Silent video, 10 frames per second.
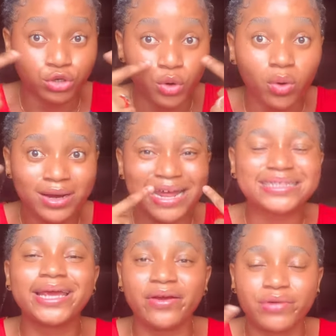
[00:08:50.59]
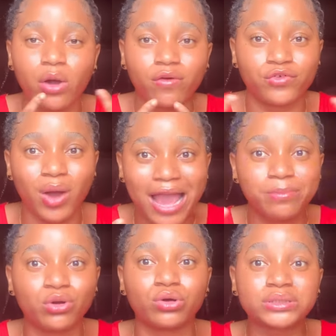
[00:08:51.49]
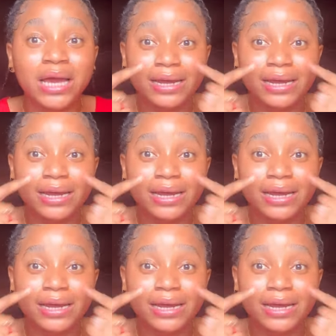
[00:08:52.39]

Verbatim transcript: you know, that area of your eye, because